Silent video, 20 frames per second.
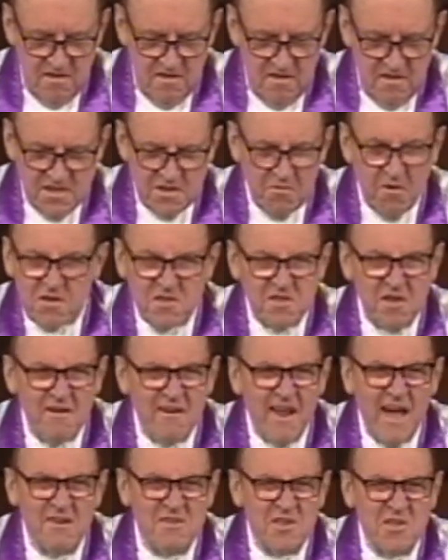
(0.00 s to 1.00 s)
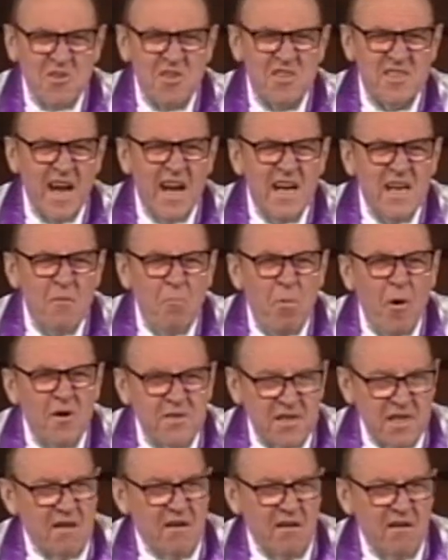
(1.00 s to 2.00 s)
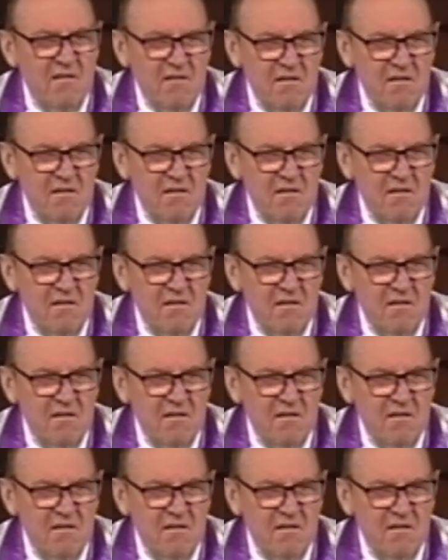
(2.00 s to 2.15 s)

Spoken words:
She wasn't allowed to touch anybody.